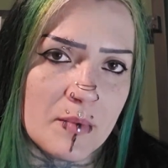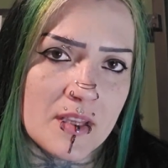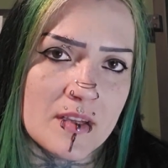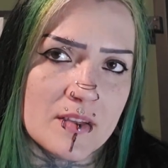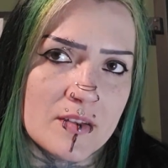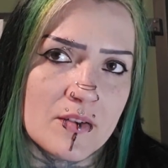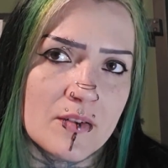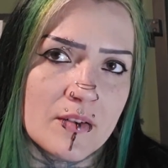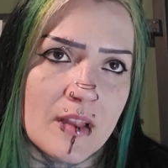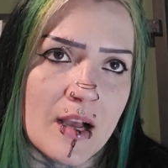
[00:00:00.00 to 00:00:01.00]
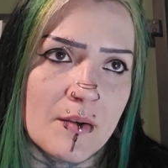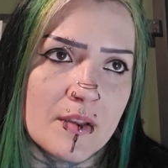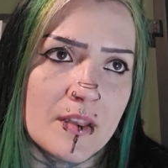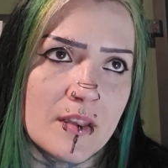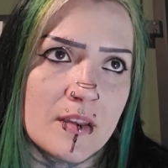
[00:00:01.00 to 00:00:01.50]
because you're
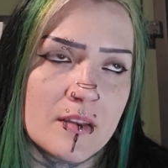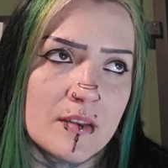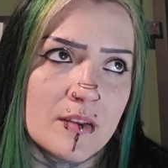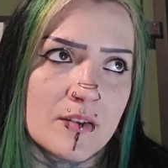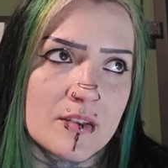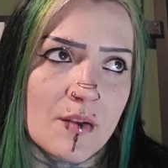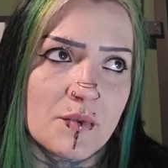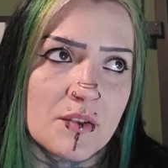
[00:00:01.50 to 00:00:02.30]
allowing yourself